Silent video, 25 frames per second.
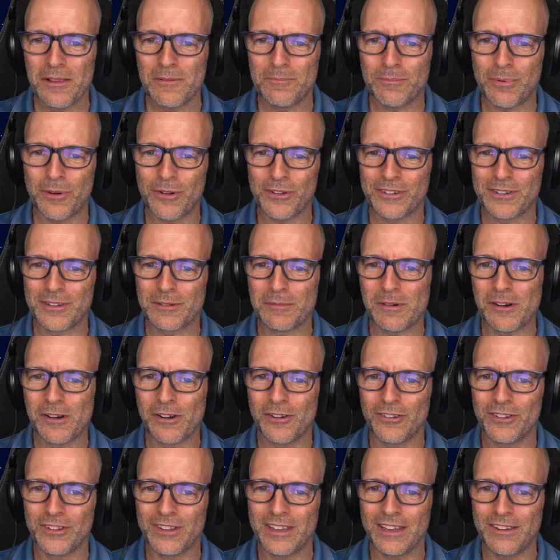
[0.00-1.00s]
possible
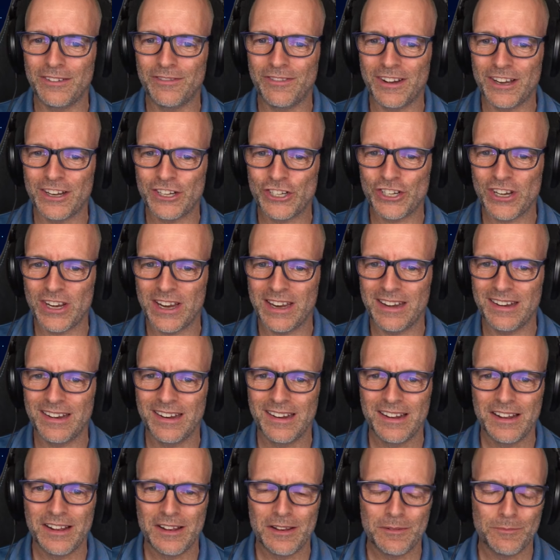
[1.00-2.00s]
on DeFiChain.
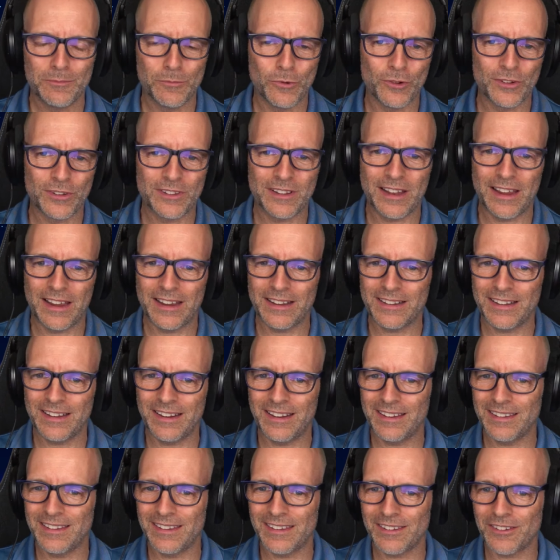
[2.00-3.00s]
Most likely
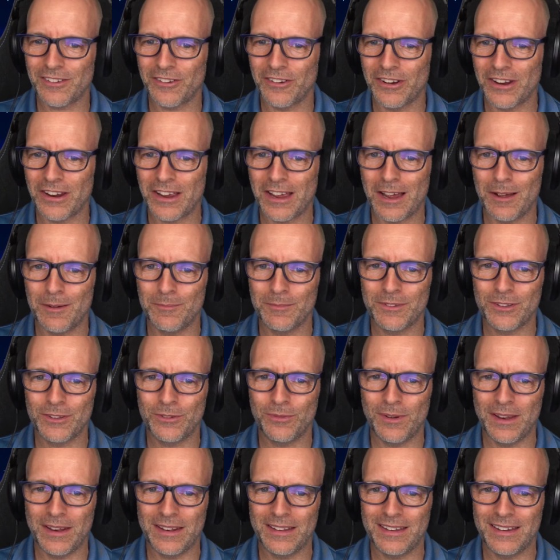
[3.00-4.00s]
this is gonna come
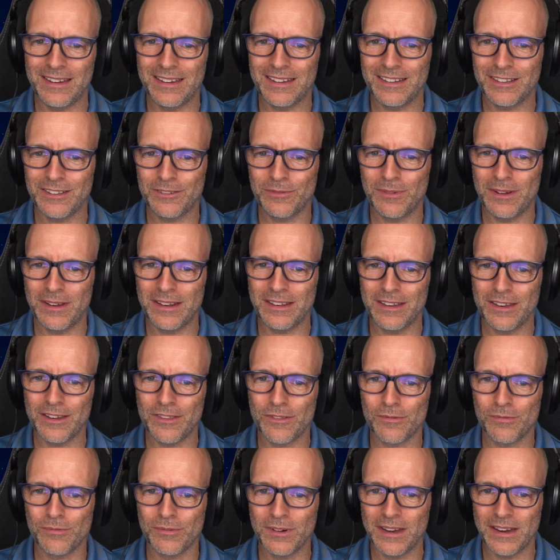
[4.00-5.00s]

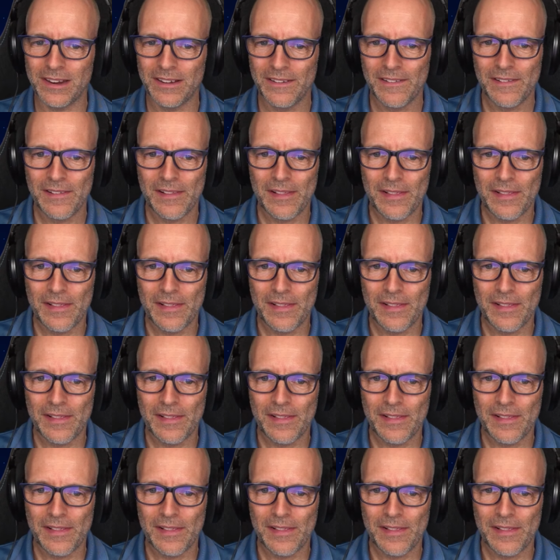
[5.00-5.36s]
2023.